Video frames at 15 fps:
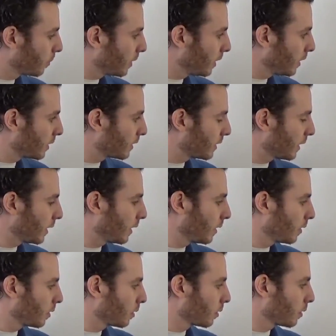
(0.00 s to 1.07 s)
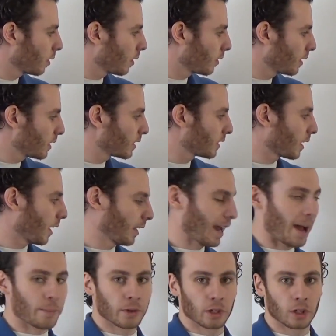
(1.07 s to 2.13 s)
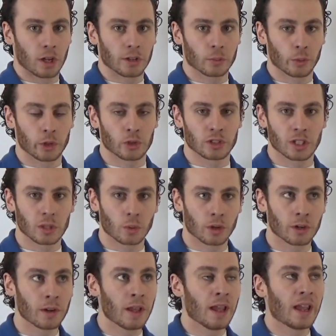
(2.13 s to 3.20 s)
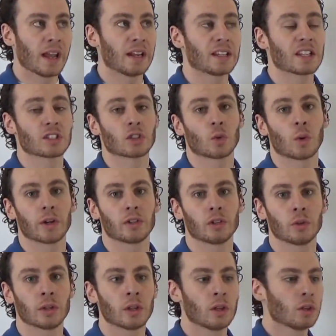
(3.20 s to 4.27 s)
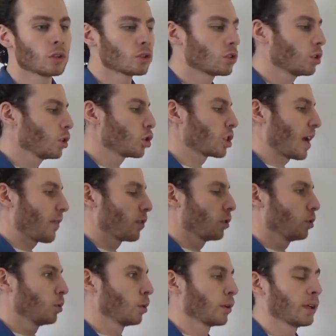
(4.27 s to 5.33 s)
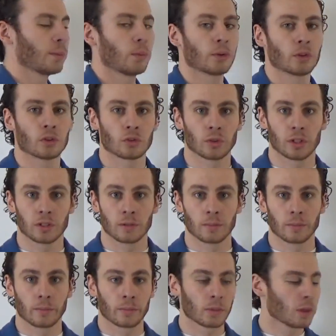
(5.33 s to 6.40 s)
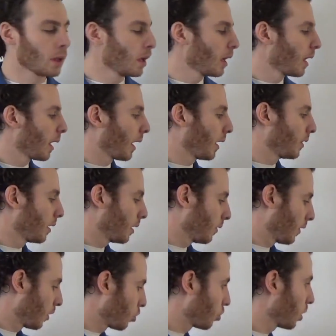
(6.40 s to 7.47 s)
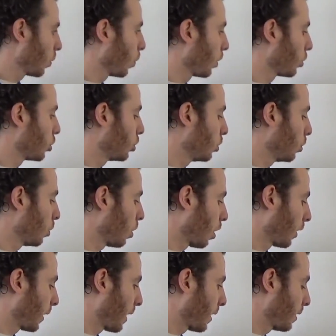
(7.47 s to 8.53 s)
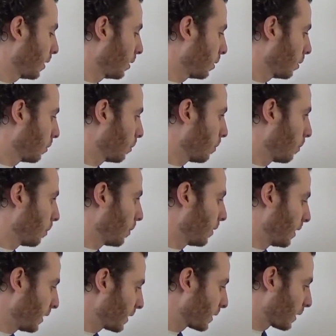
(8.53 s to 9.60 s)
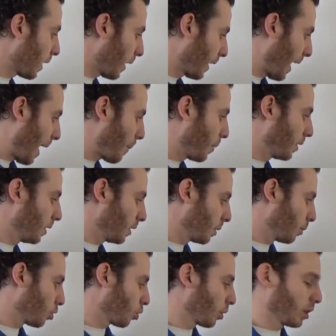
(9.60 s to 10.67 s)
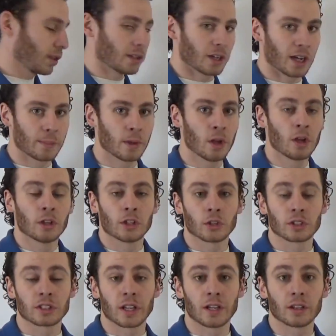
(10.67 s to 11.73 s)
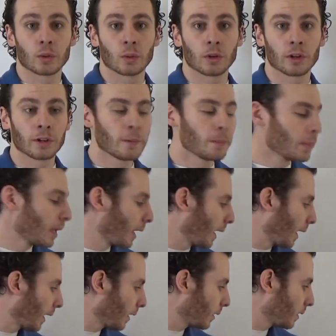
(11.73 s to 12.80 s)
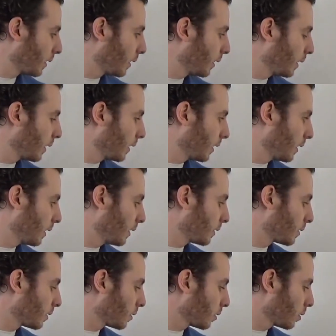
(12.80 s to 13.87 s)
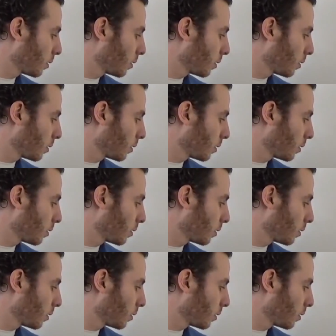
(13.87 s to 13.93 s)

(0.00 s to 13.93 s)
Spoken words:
be seeing this side happen a lot, where you say the word and he doesn't quite do it, so you just have to lure him with a treat. And then eventually, once you are getting this side happening the majority of the time, you're saying the word and he is